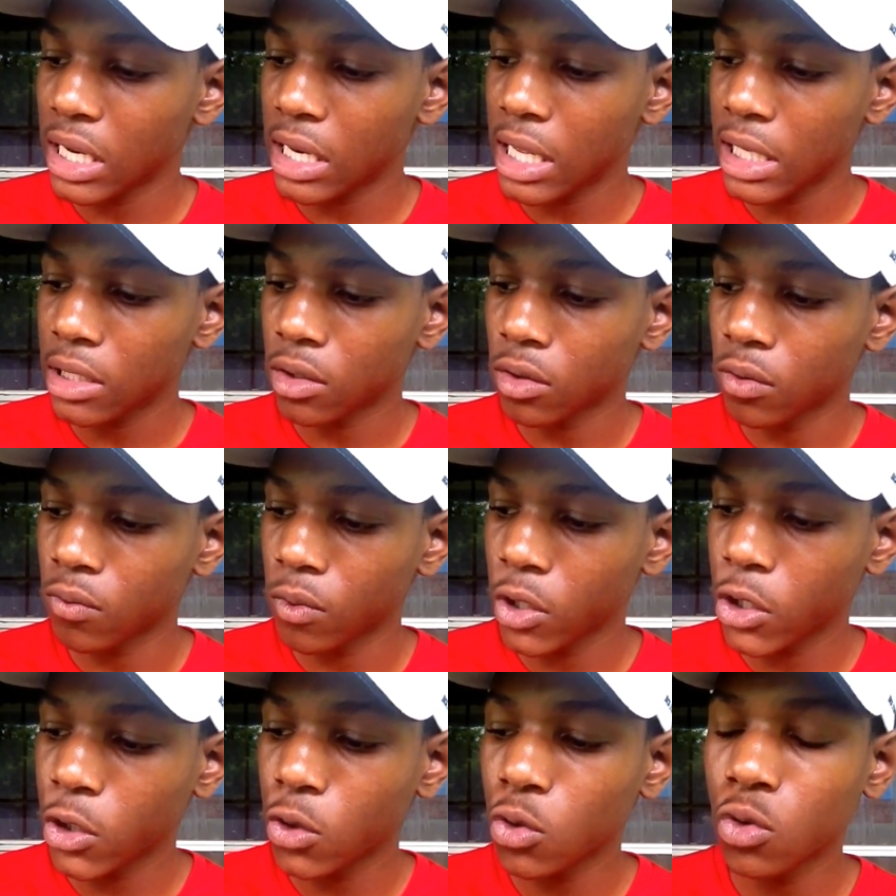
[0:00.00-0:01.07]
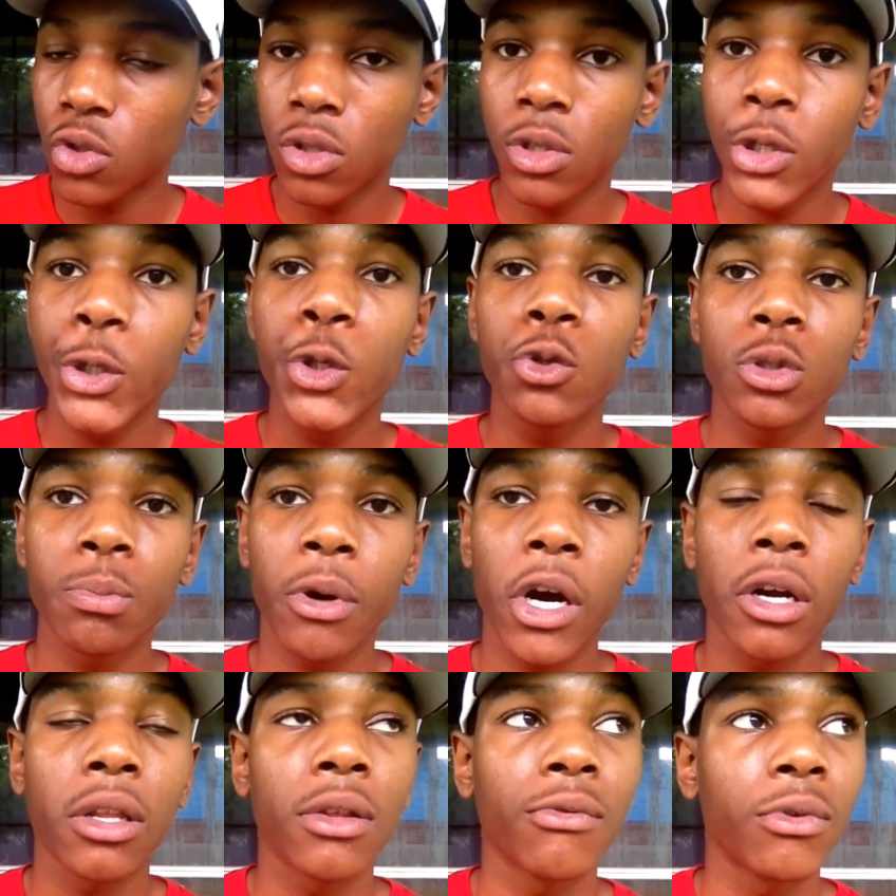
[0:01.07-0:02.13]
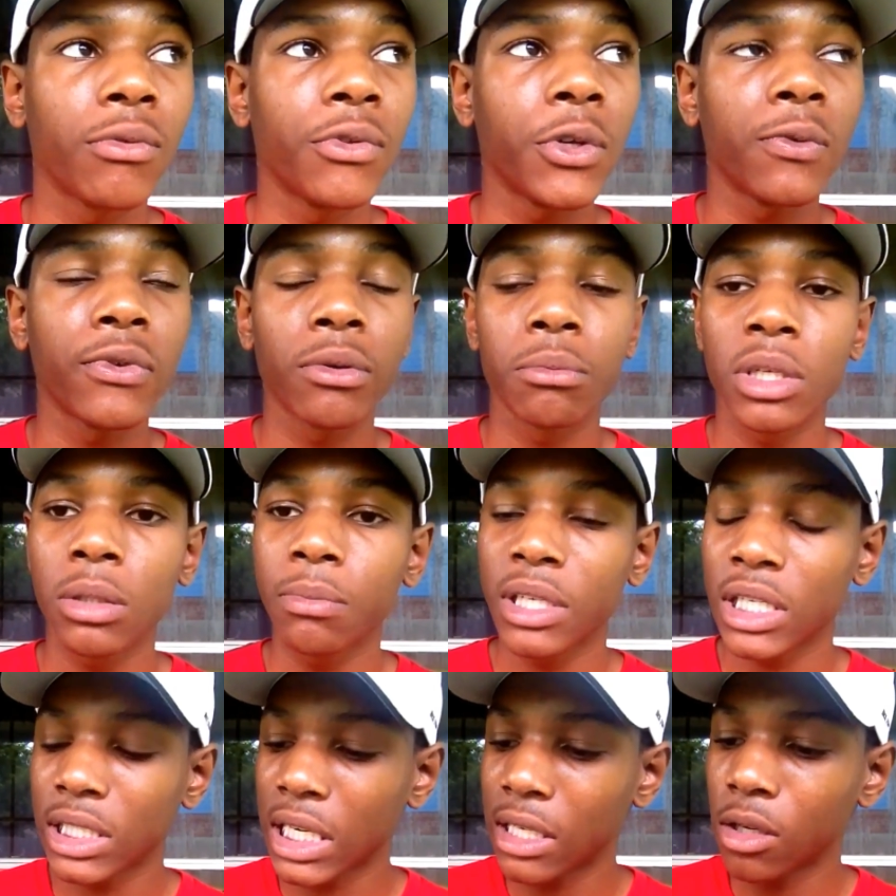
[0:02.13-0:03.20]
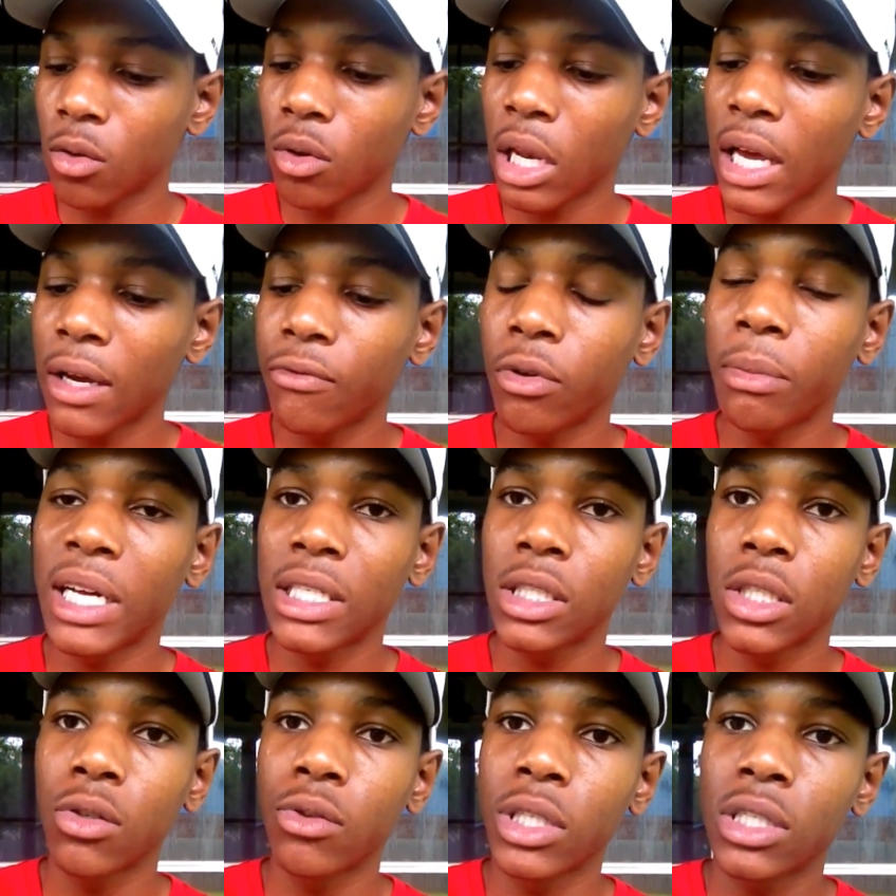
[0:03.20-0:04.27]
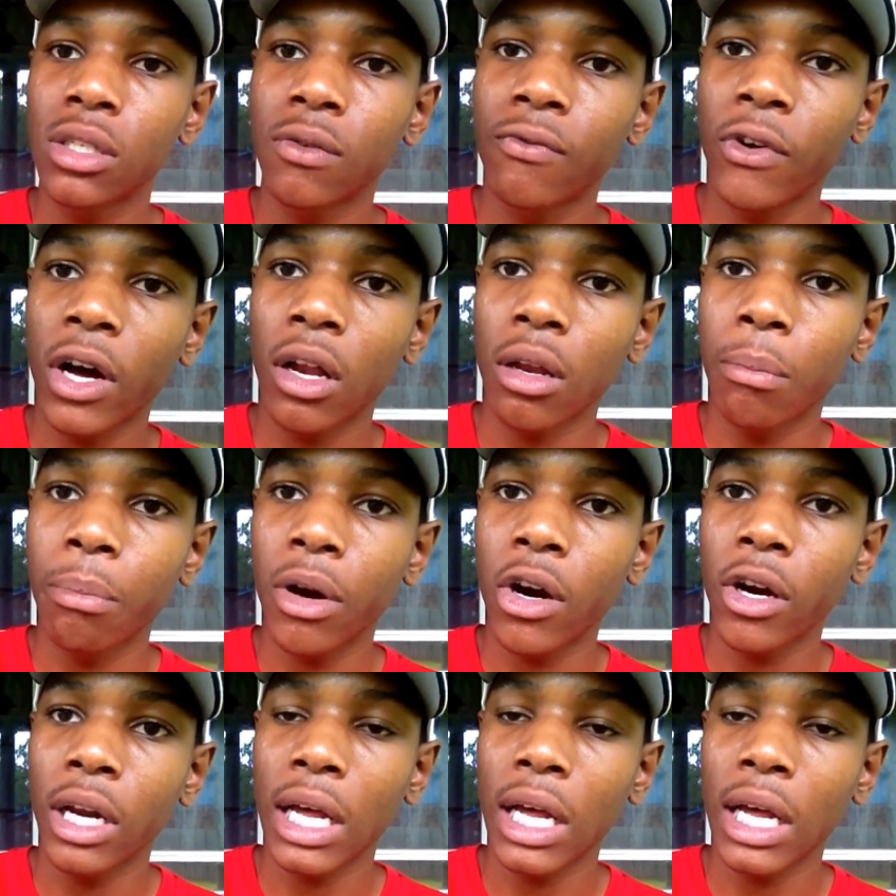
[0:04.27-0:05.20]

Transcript: That's a huge part of the review for me because I don't like for my cigarettes to fall apart.